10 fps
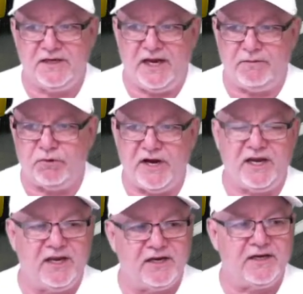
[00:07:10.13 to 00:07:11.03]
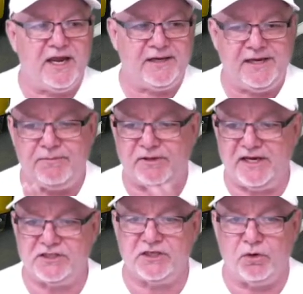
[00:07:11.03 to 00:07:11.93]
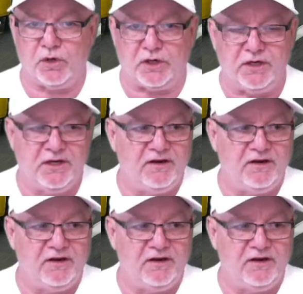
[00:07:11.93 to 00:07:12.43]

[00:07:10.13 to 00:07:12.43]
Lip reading: and bring in and keep things in order.